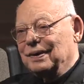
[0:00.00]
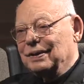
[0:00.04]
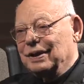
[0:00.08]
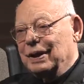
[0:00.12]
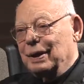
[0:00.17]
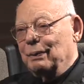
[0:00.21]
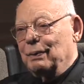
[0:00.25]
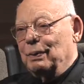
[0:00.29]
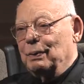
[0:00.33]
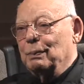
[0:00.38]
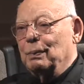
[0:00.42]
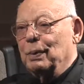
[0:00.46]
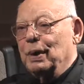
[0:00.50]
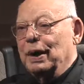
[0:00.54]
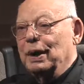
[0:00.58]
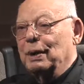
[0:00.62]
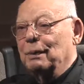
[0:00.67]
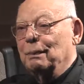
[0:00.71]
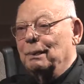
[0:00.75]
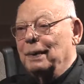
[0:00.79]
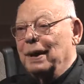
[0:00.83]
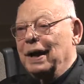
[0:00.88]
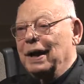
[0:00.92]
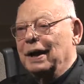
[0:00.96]
They would bring
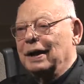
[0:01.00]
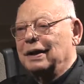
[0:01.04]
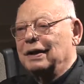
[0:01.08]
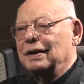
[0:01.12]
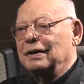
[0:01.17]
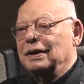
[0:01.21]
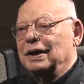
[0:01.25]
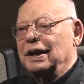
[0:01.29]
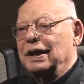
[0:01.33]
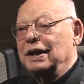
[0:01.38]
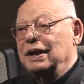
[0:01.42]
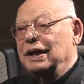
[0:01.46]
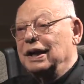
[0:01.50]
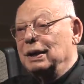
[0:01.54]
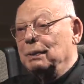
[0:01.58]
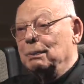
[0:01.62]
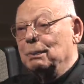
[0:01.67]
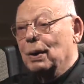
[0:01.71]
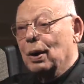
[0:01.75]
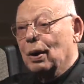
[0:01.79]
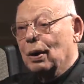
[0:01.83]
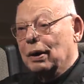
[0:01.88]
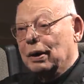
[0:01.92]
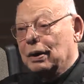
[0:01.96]
them back and they'd
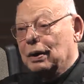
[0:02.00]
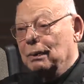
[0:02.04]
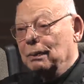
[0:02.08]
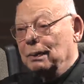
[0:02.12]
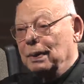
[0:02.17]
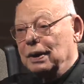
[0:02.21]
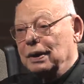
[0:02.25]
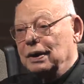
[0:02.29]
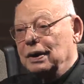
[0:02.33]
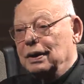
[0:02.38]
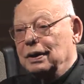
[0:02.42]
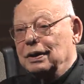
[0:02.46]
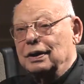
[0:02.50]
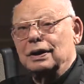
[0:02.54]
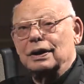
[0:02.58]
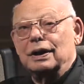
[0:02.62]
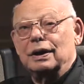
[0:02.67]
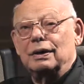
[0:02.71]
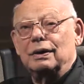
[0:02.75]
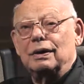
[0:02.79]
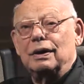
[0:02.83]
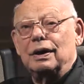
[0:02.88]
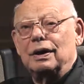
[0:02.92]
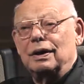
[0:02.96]
debark them, and
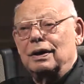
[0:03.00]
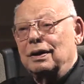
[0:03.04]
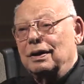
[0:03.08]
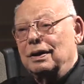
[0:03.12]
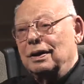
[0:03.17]
then